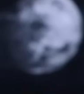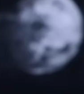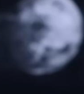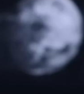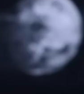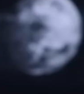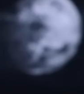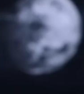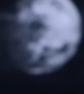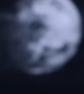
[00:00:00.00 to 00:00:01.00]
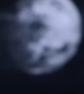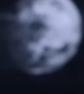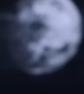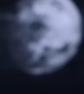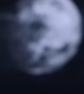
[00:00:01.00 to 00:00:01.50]

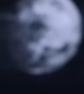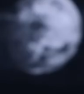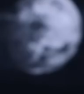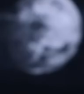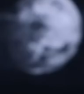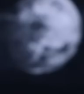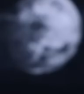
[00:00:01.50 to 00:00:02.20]
[no speech]